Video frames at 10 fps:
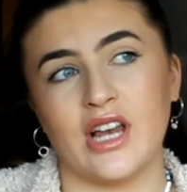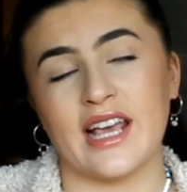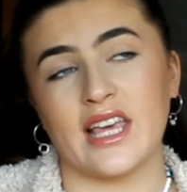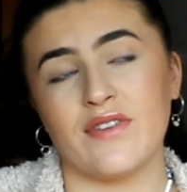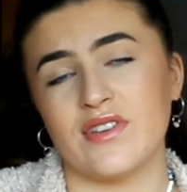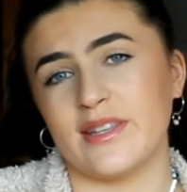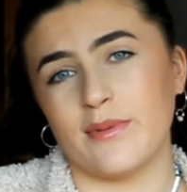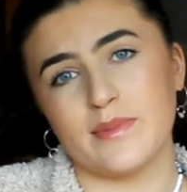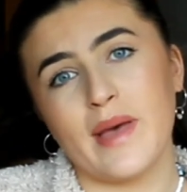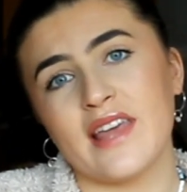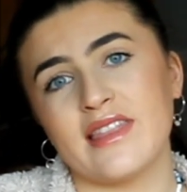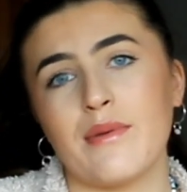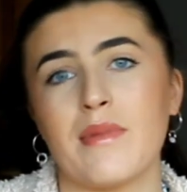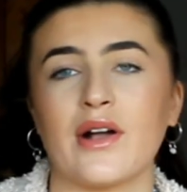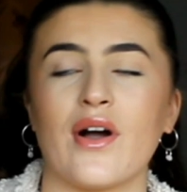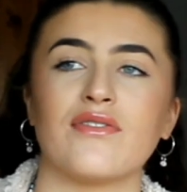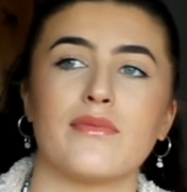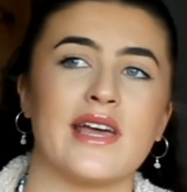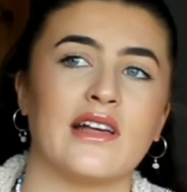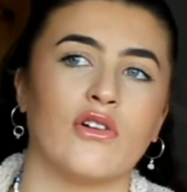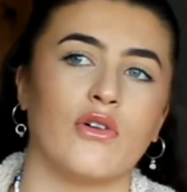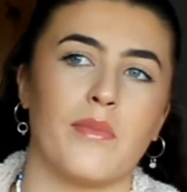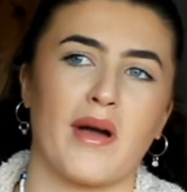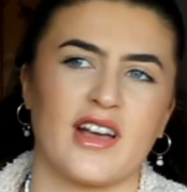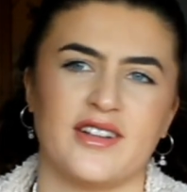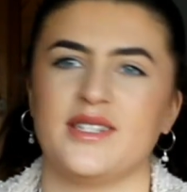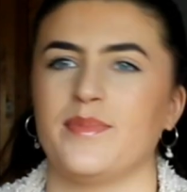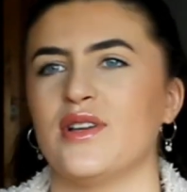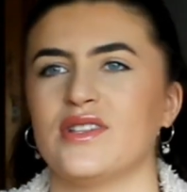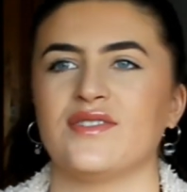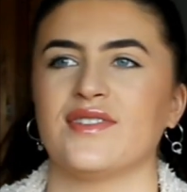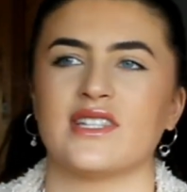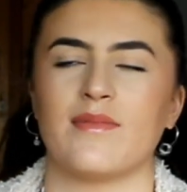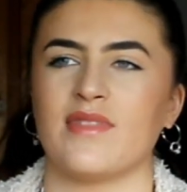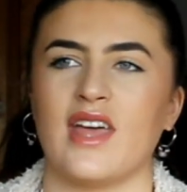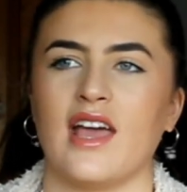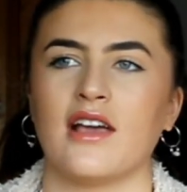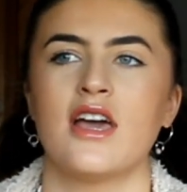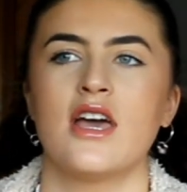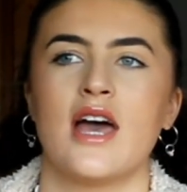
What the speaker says: Like, if it's someone's birthday, we might go out for a meal, or we might go to Spoons for something,